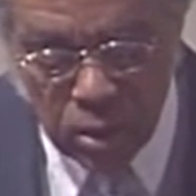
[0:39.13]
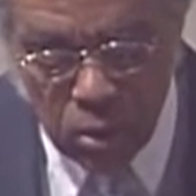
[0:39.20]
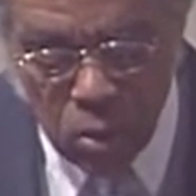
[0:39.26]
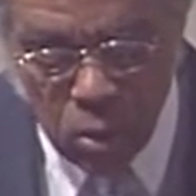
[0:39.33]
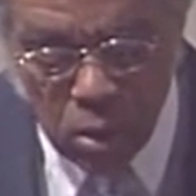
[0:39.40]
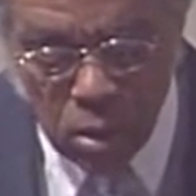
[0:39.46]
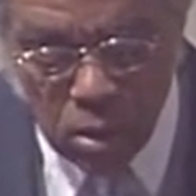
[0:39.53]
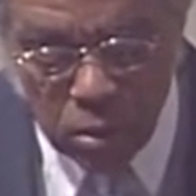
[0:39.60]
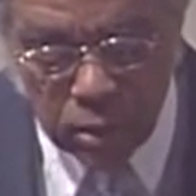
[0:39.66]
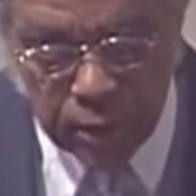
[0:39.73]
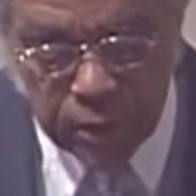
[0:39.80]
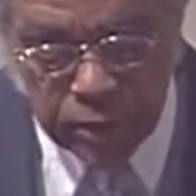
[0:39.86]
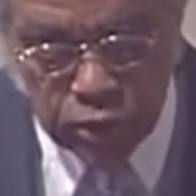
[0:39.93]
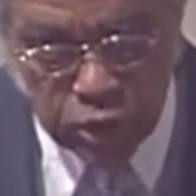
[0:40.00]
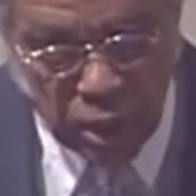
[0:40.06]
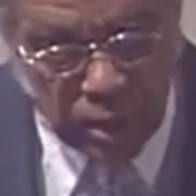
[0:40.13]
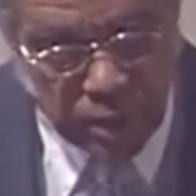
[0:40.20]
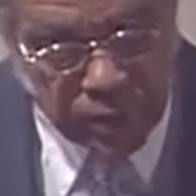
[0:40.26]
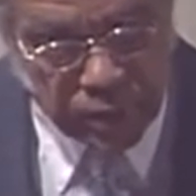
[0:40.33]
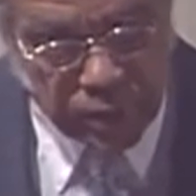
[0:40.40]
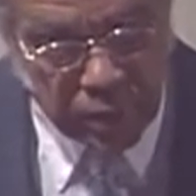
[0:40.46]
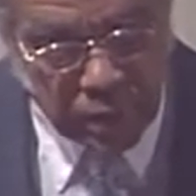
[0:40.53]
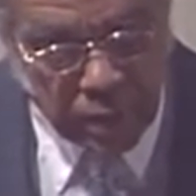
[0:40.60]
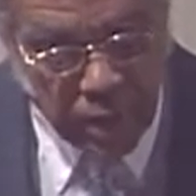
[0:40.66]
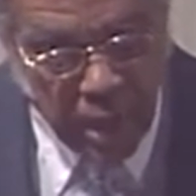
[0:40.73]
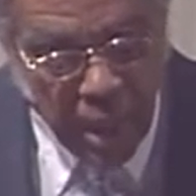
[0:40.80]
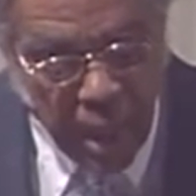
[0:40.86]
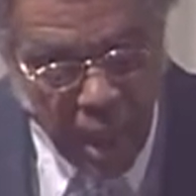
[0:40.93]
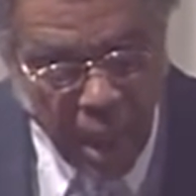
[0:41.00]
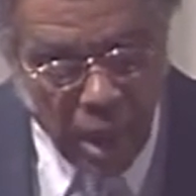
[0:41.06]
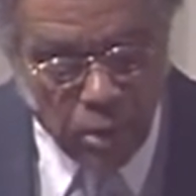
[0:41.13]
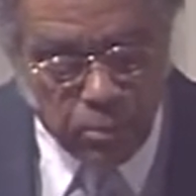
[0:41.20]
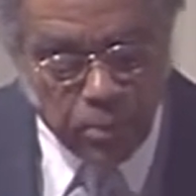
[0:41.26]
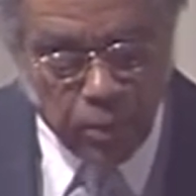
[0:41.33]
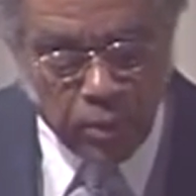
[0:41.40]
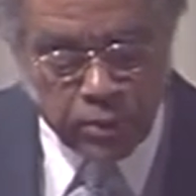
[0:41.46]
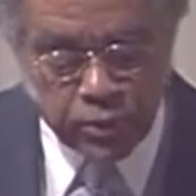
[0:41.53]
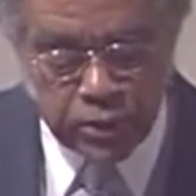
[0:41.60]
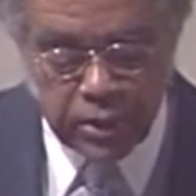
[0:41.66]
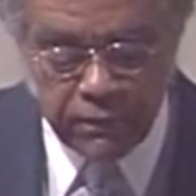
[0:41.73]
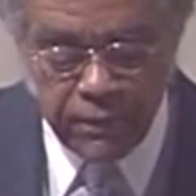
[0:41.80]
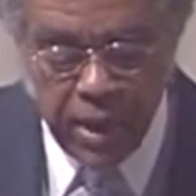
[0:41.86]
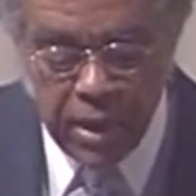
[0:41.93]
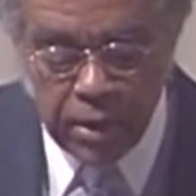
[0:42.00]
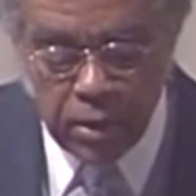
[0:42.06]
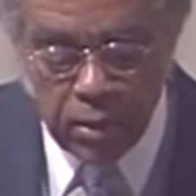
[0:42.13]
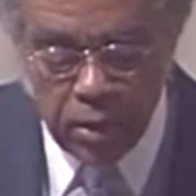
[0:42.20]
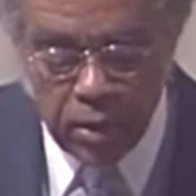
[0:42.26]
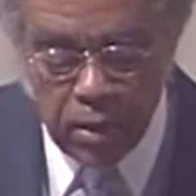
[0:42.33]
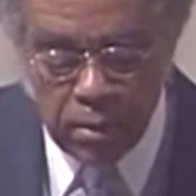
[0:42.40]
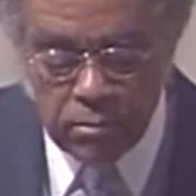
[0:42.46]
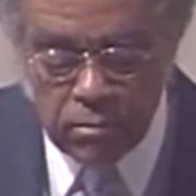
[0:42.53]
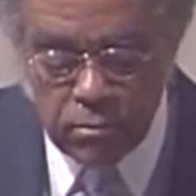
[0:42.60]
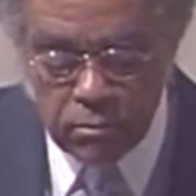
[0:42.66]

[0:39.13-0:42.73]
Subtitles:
quarreling, jealousy, outburst of anger,